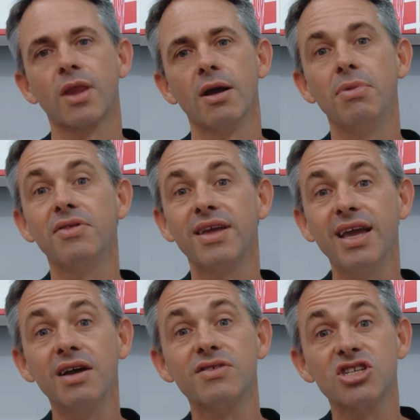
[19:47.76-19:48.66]
But the
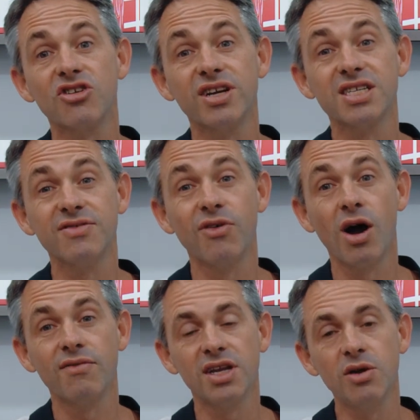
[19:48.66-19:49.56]
king of Assyria
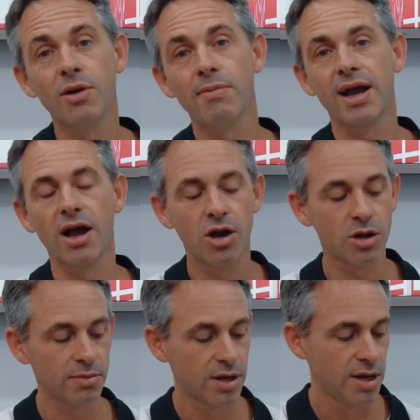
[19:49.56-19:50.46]
survived, and he went back
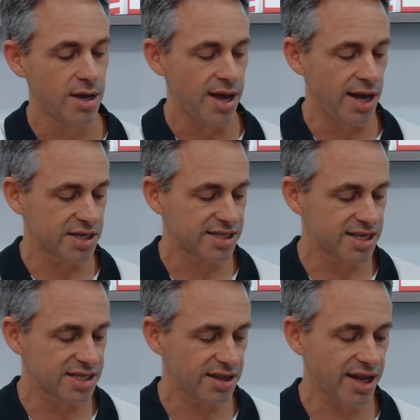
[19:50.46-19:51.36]
home, and it
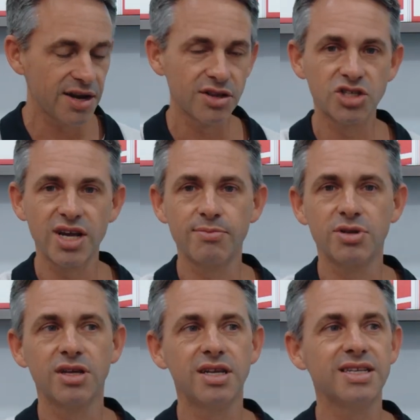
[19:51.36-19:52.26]
says at the end of the chapter
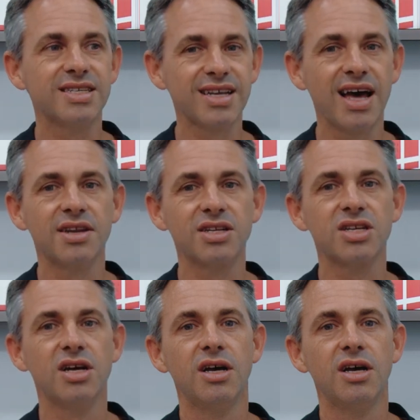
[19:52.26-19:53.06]
that his sons,